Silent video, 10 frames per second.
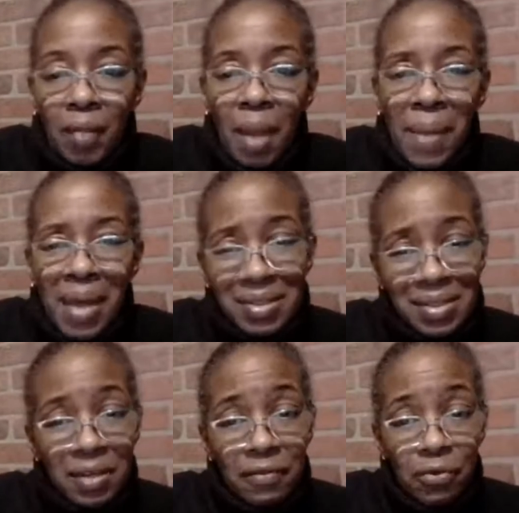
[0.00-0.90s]

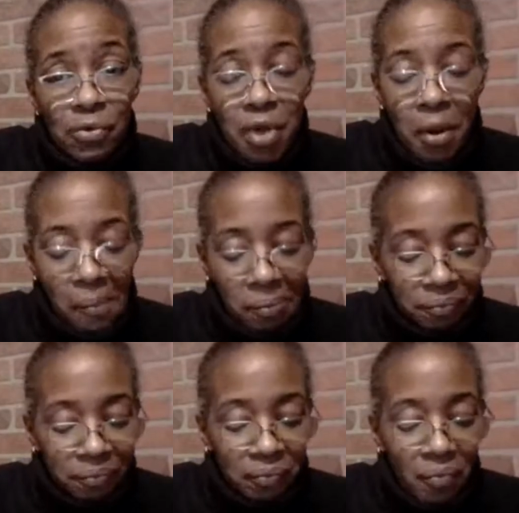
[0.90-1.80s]
Pakistani food.
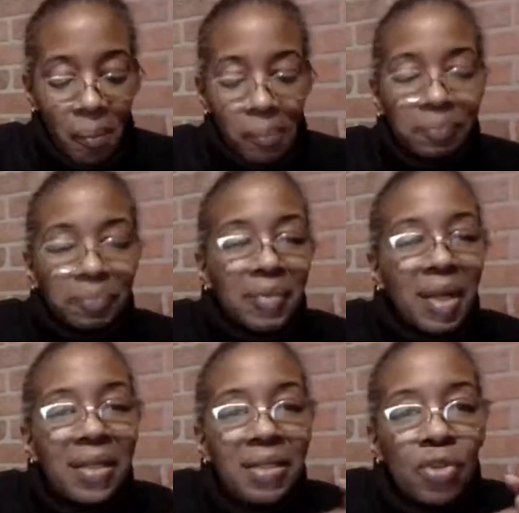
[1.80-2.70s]

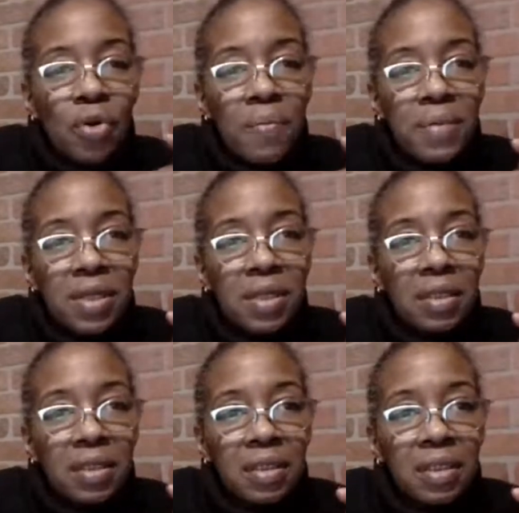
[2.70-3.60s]
And he told
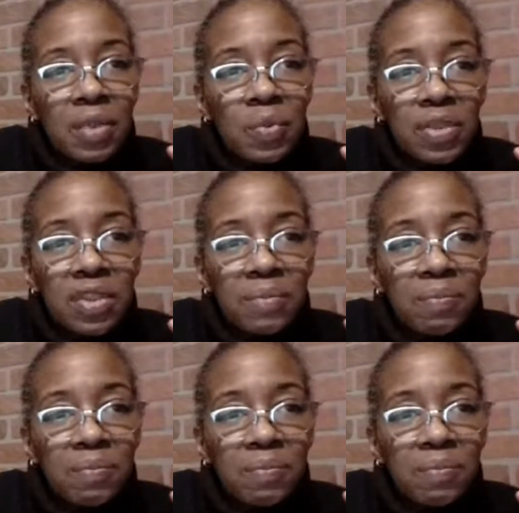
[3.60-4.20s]
me it was